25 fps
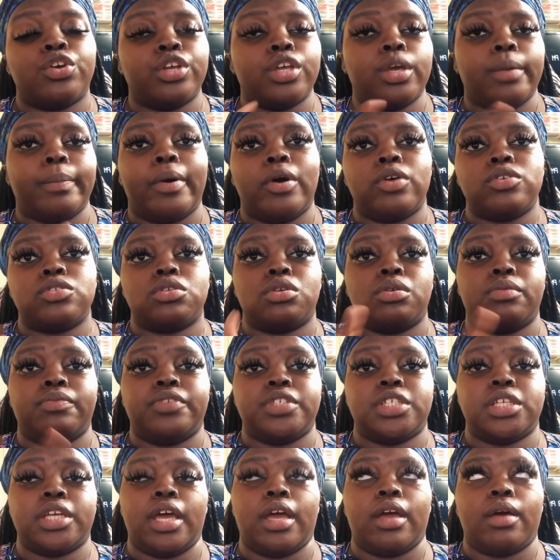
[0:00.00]
on your post
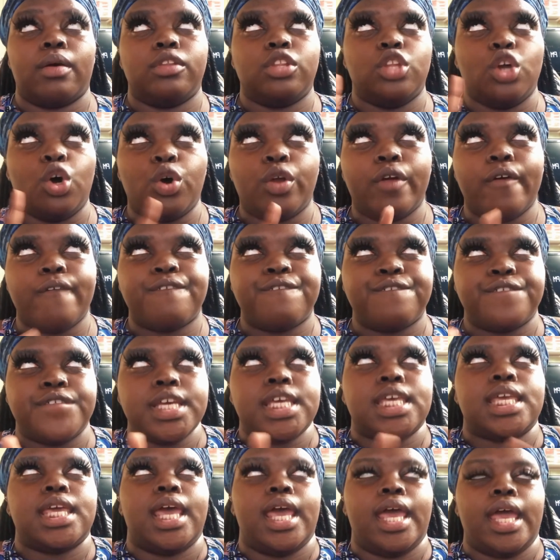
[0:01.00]

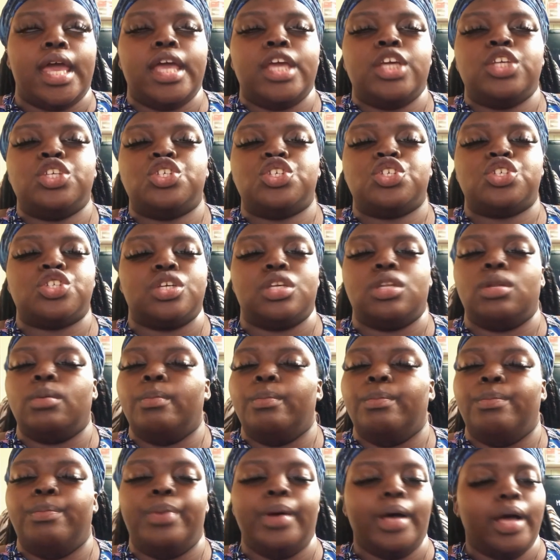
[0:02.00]

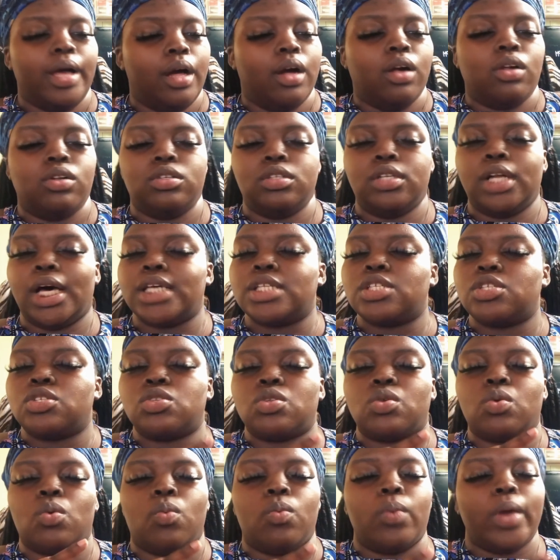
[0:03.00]
notification bell. I
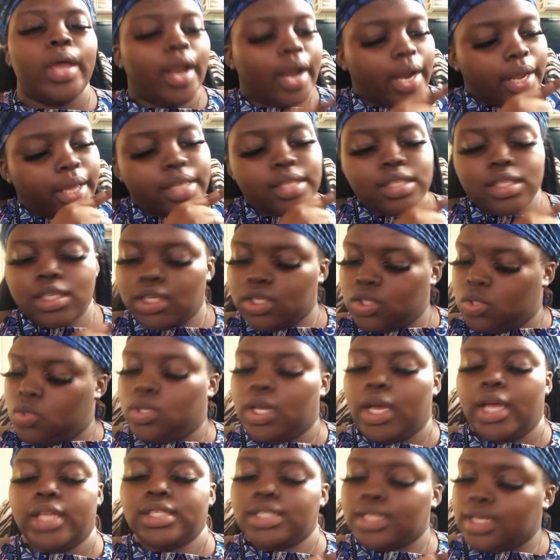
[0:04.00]
swear I get
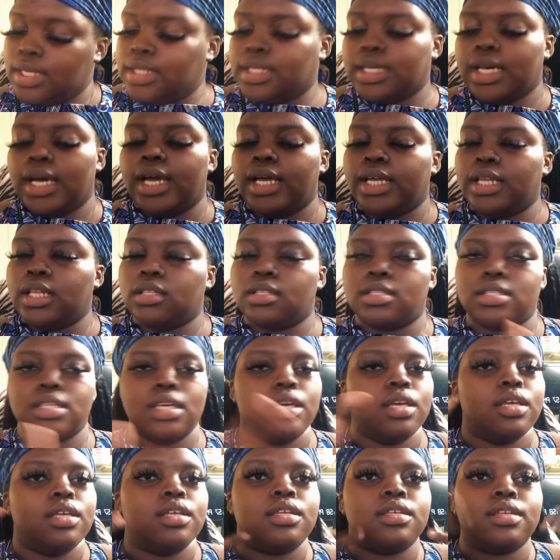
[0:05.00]
tongue-tied.
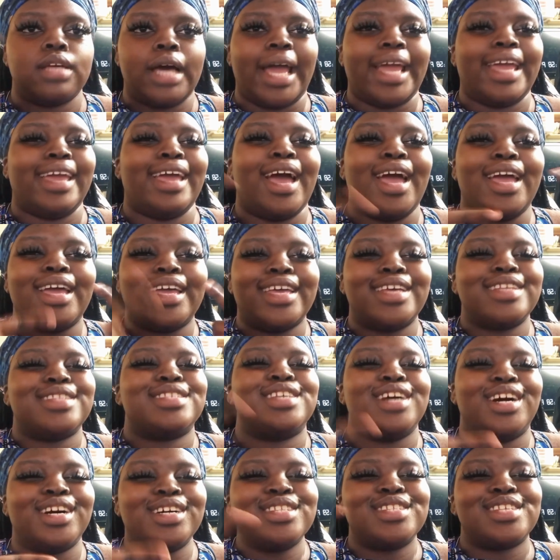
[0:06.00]
See? I get
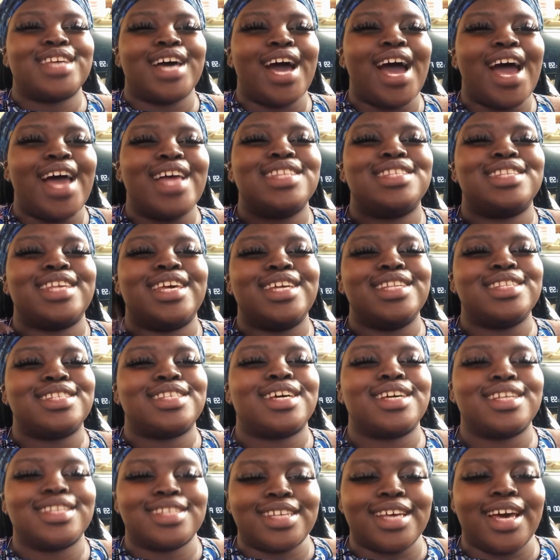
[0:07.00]
tongue-tied saying
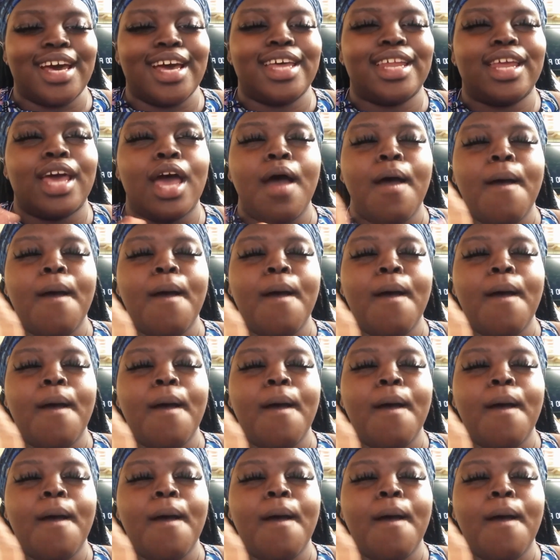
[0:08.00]
tongue-tied.